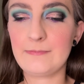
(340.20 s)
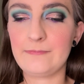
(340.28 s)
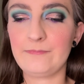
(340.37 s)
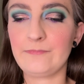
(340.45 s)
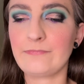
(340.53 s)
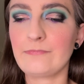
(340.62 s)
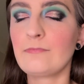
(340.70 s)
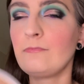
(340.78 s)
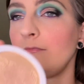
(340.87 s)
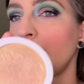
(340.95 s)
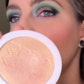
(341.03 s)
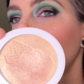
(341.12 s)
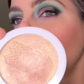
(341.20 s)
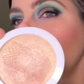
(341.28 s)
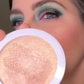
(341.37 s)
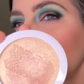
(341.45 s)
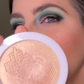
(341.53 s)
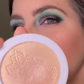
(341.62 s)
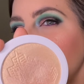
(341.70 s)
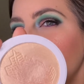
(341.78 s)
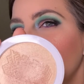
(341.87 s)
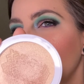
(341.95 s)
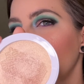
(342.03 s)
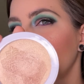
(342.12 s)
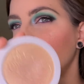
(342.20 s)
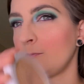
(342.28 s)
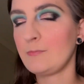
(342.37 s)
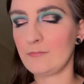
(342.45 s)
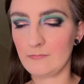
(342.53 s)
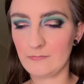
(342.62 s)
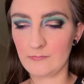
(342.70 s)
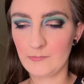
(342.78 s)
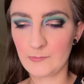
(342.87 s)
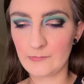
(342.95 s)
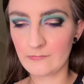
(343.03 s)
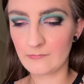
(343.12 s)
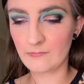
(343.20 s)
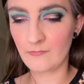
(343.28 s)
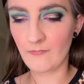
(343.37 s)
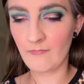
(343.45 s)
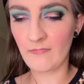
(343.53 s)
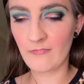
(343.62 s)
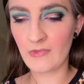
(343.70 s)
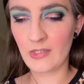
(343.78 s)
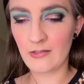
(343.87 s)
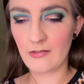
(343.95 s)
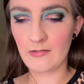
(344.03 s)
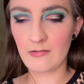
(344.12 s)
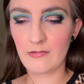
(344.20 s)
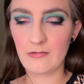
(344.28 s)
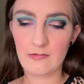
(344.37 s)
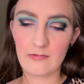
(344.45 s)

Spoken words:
[no speech]